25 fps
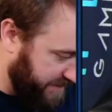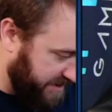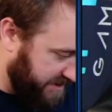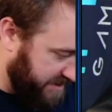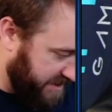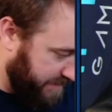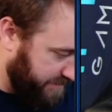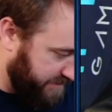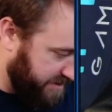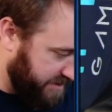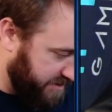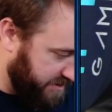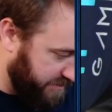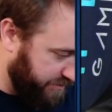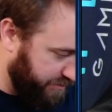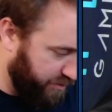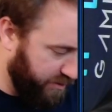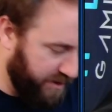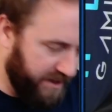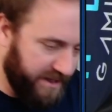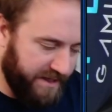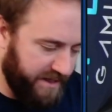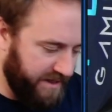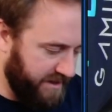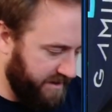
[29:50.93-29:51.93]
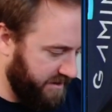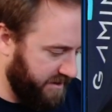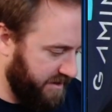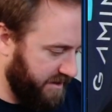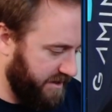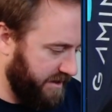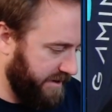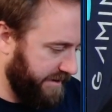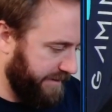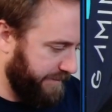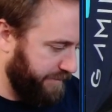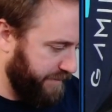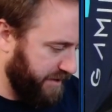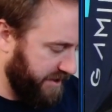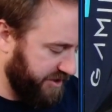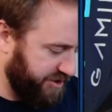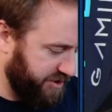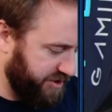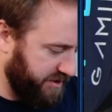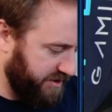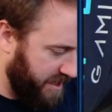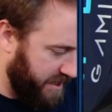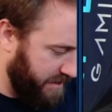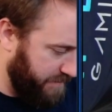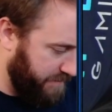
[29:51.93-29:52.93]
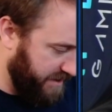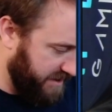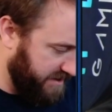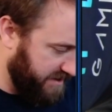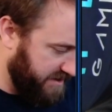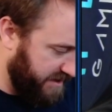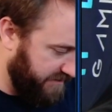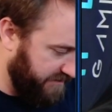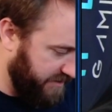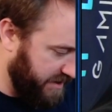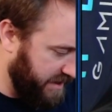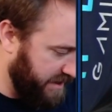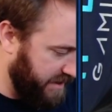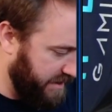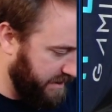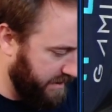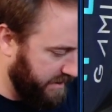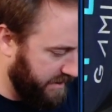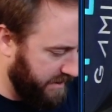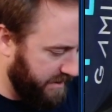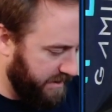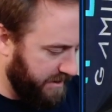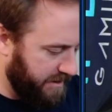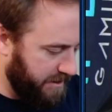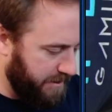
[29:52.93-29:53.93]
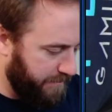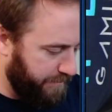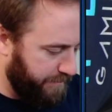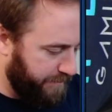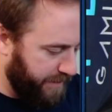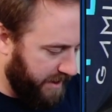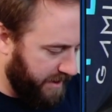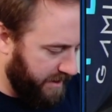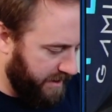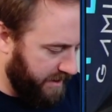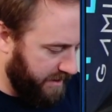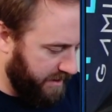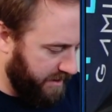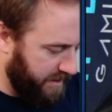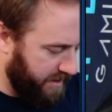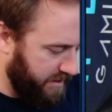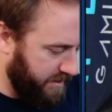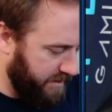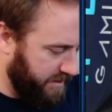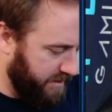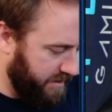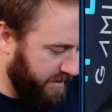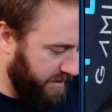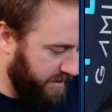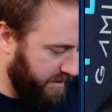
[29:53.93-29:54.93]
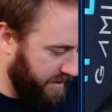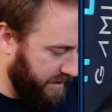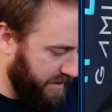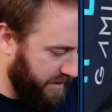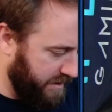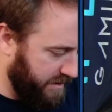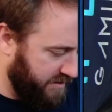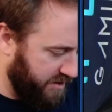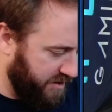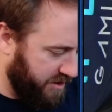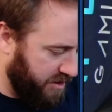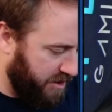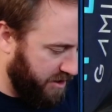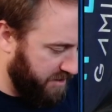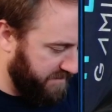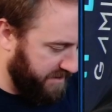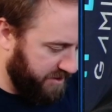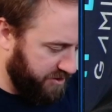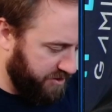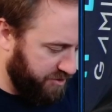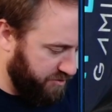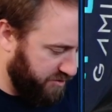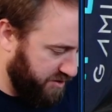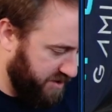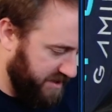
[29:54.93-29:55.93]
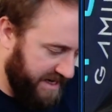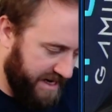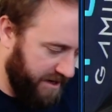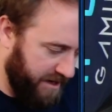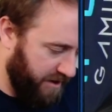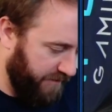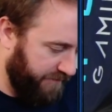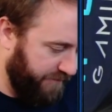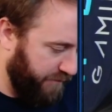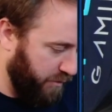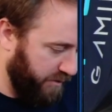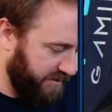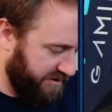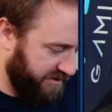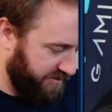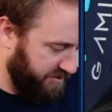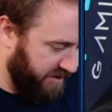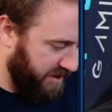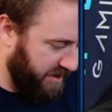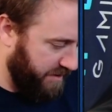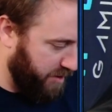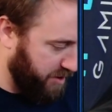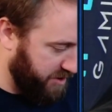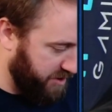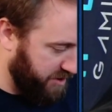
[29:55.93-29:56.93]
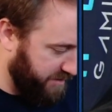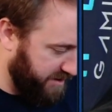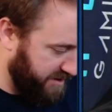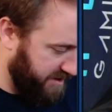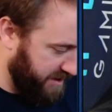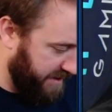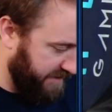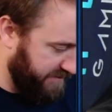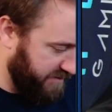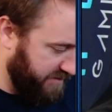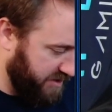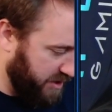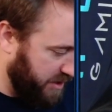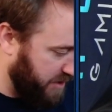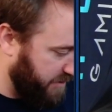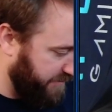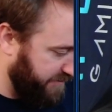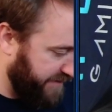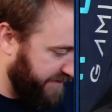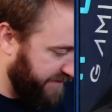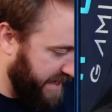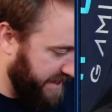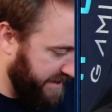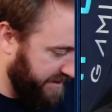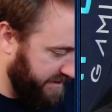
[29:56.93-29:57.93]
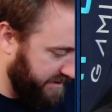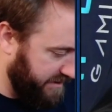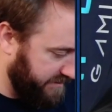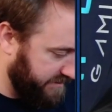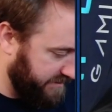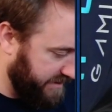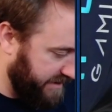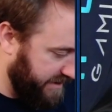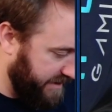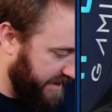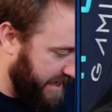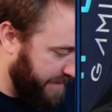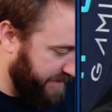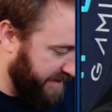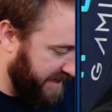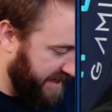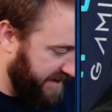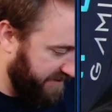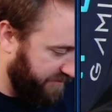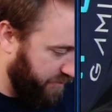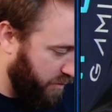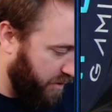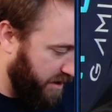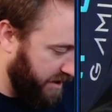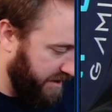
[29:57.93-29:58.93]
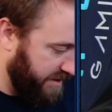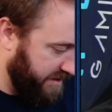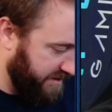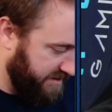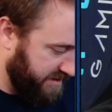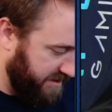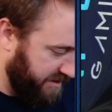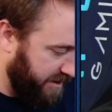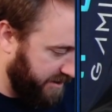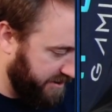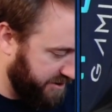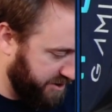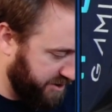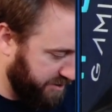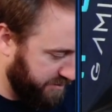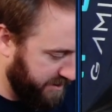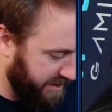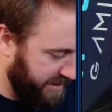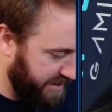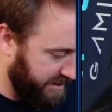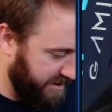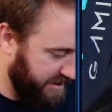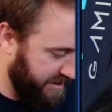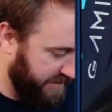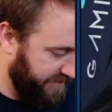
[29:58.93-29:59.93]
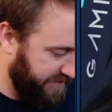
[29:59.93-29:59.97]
tempted to bring in a bunch of copies of it, but it's a card that you just can't afford to draw multiples of, so I'm happy to have one as a luxury. If